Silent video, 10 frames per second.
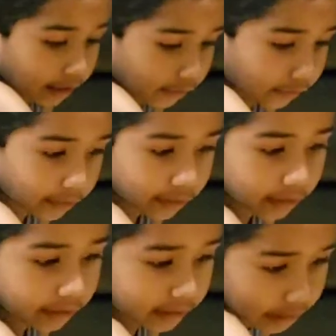of
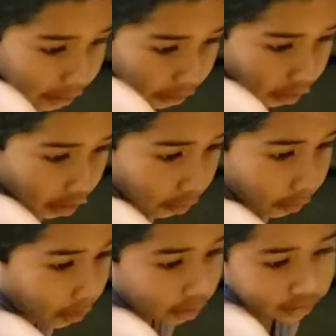hot
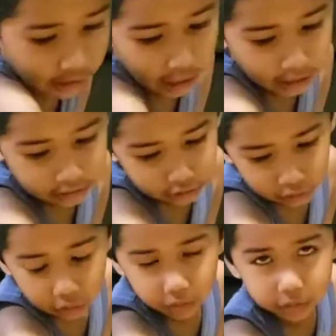water and
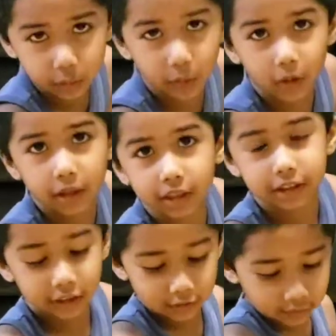cold water.
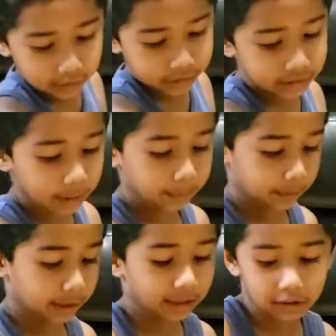First I'm
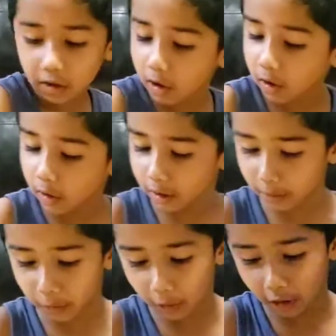putting in the hot
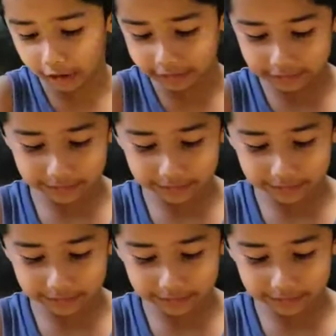water.